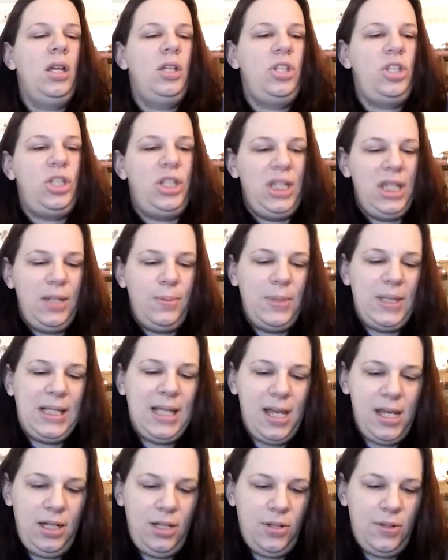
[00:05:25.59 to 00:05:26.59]
She was
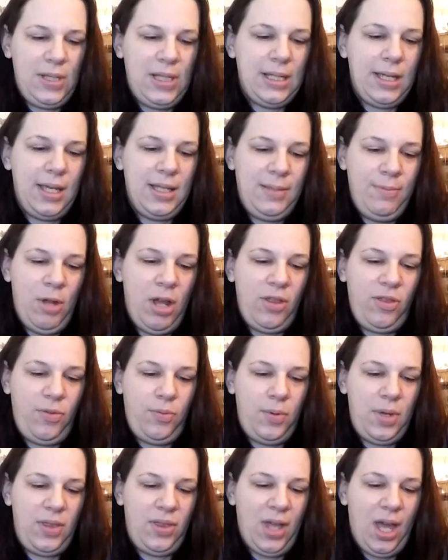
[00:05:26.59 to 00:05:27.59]
diagnosed last
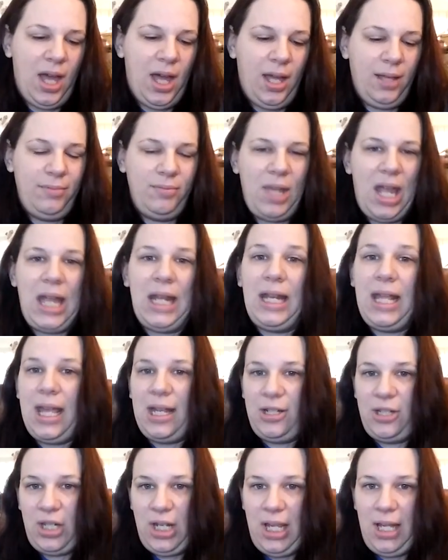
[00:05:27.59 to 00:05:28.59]
month with
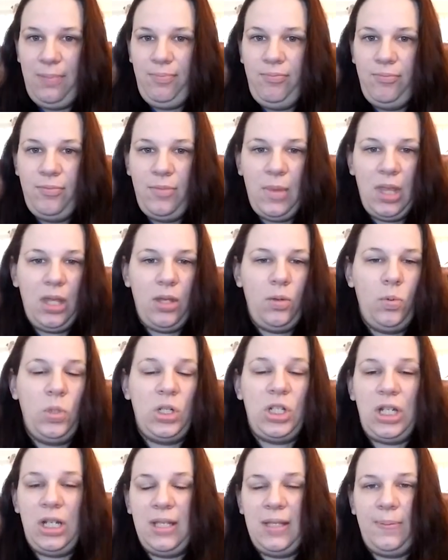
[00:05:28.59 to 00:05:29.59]
ADHD,
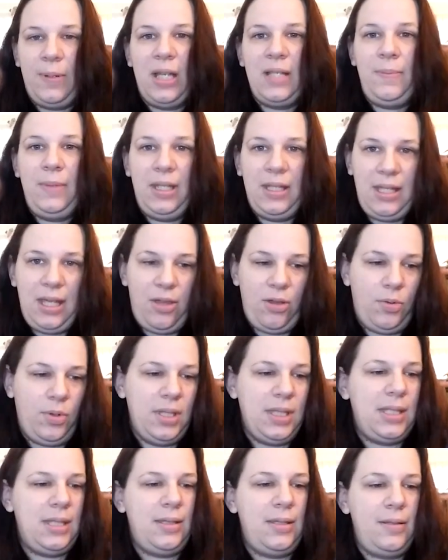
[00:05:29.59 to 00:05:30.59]
which didn't surprise me because the other
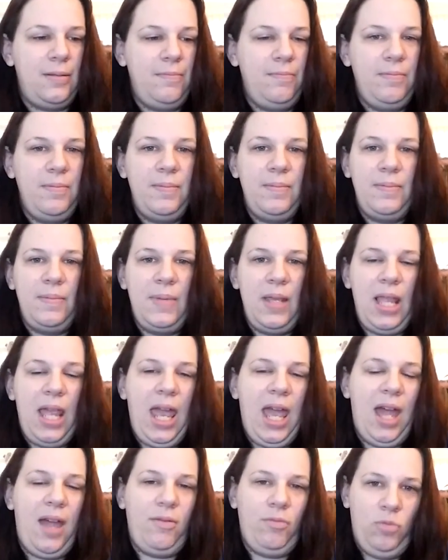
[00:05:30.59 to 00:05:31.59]
one
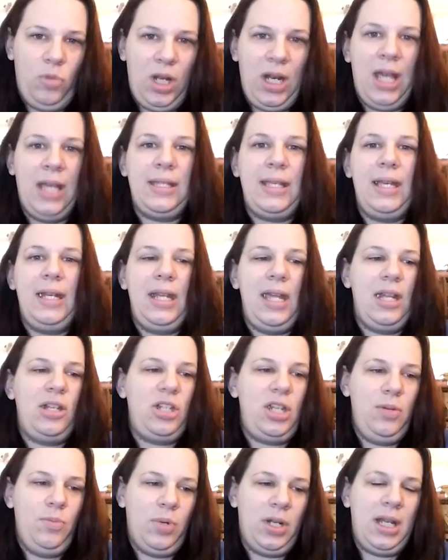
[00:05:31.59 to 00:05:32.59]
has
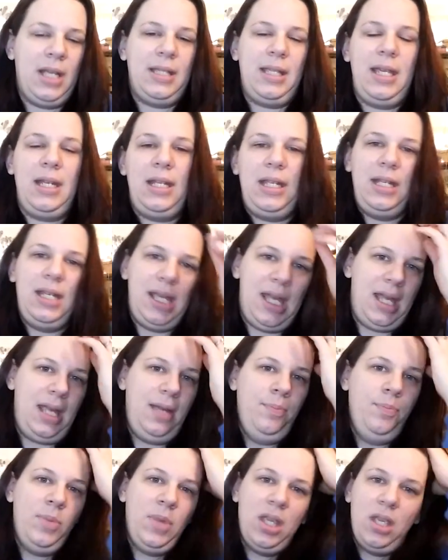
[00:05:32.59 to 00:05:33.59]
ADHD, one has
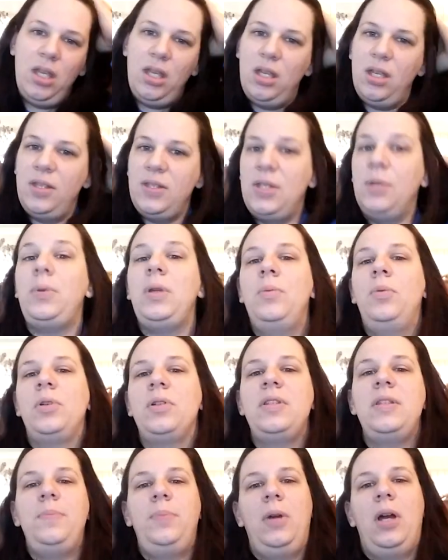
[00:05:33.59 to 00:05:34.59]
ADD. So we
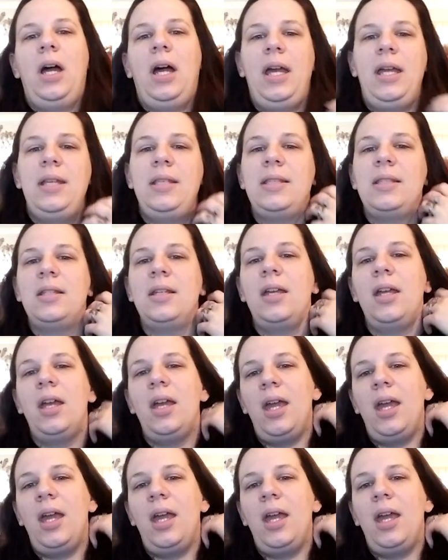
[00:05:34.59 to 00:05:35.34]
weren't surprised.